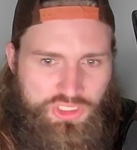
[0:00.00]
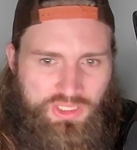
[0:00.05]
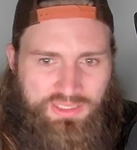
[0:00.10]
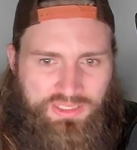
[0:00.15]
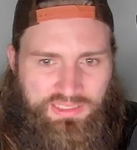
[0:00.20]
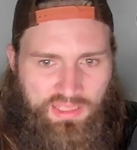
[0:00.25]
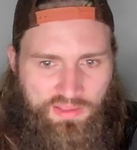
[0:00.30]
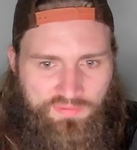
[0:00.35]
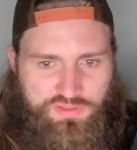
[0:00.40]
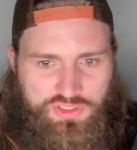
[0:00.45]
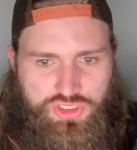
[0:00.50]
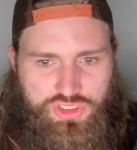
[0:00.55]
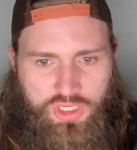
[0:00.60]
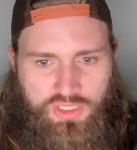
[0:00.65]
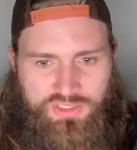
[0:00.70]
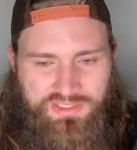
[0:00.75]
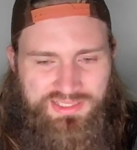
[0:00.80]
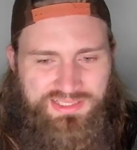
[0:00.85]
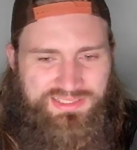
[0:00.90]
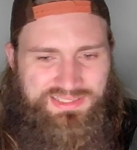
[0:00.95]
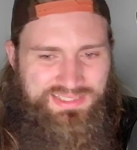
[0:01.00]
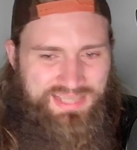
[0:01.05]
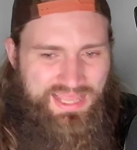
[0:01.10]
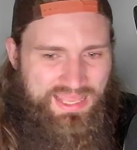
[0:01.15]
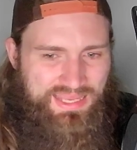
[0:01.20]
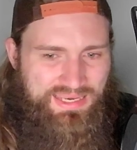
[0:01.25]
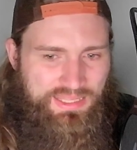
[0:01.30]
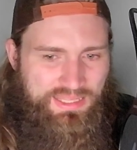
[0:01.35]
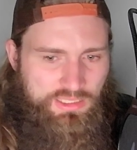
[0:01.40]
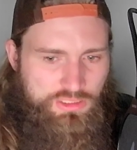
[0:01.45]
Kevin Jousset's
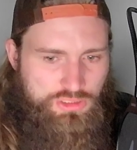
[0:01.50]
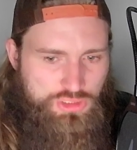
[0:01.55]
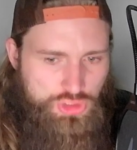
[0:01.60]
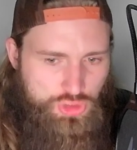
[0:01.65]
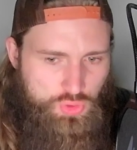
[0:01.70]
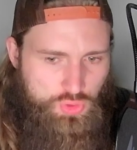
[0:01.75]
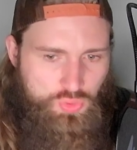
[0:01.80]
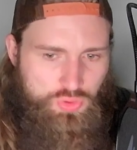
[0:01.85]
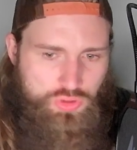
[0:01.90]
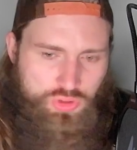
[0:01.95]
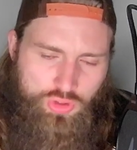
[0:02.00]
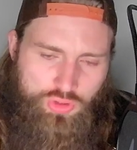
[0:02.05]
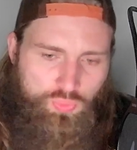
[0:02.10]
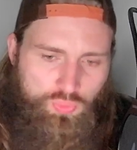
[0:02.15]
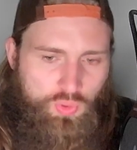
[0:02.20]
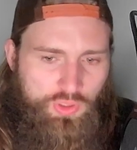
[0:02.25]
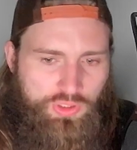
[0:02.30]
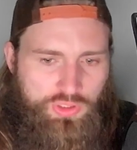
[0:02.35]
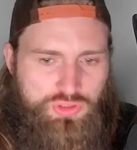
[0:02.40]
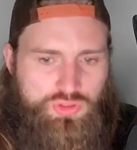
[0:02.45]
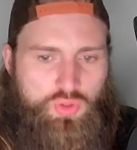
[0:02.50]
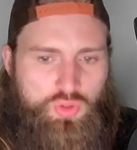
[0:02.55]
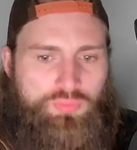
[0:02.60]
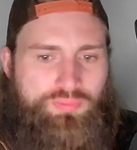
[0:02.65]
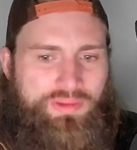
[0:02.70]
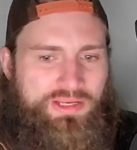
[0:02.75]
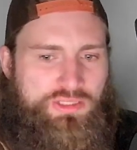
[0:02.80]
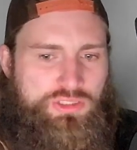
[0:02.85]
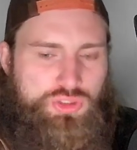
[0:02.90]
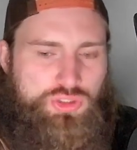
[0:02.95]
10-2, 31 years old,
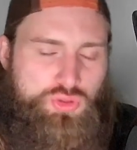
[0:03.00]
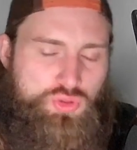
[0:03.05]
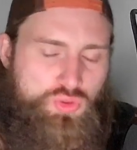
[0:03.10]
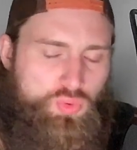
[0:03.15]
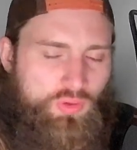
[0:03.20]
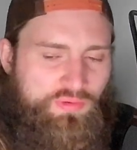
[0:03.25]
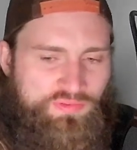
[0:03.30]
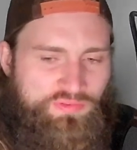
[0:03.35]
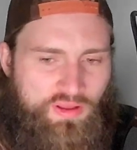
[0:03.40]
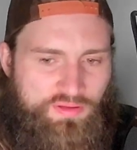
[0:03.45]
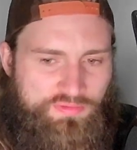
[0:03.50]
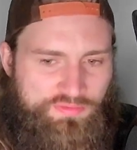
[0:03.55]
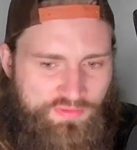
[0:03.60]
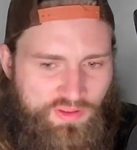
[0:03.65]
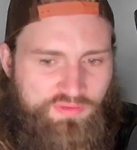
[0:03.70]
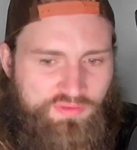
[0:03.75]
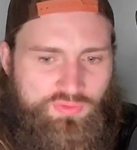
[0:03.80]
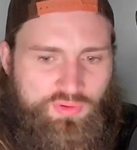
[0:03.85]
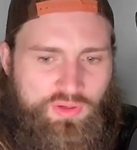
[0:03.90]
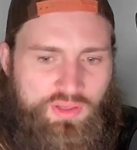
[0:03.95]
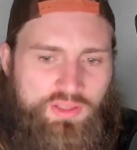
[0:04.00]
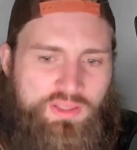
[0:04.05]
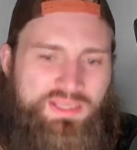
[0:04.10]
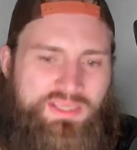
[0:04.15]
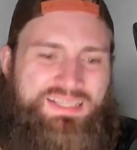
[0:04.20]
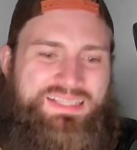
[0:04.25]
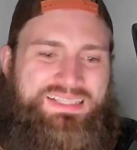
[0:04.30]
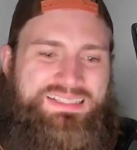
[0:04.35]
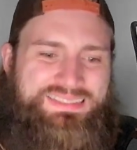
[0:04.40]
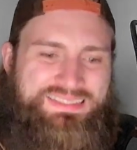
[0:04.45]
minus 225 favorite,
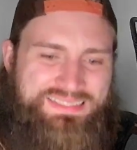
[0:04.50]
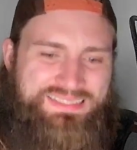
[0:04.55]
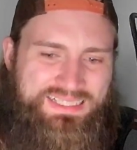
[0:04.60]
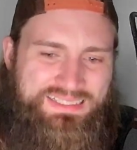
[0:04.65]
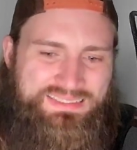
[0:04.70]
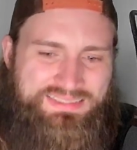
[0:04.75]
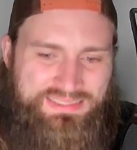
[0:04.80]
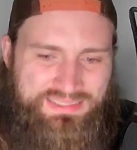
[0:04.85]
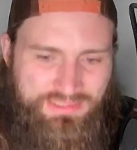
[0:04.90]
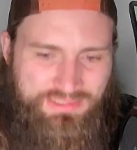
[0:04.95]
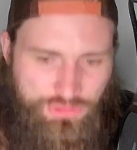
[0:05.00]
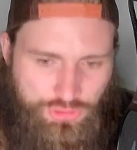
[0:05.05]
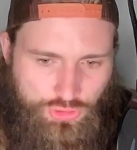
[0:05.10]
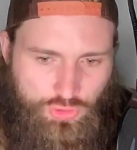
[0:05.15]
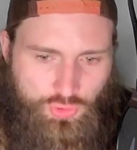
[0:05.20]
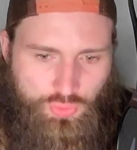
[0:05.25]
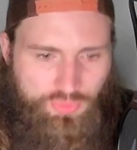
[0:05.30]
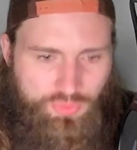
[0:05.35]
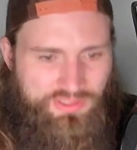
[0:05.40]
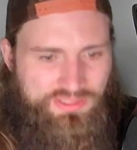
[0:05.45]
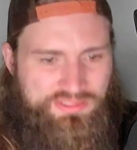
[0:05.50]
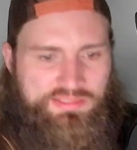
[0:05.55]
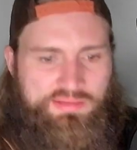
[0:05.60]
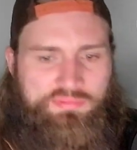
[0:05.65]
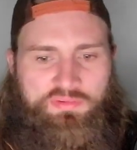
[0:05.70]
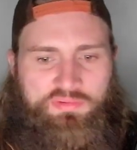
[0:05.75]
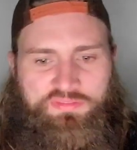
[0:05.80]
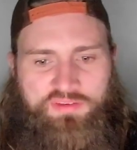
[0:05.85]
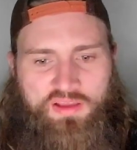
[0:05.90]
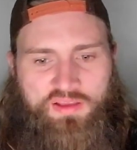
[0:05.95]
6'2 with a
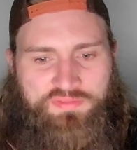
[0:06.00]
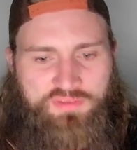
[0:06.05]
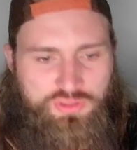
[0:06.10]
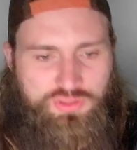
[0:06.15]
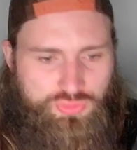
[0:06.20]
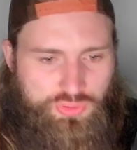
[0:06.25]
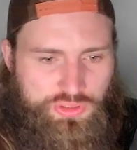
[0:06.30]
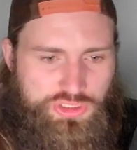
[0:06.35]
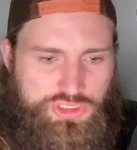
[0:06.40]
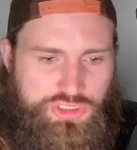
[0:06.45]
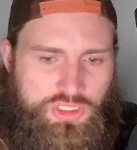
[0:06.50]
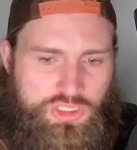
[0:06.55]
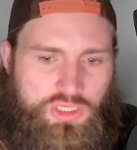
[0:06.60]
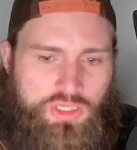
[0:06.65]
75-inch reach,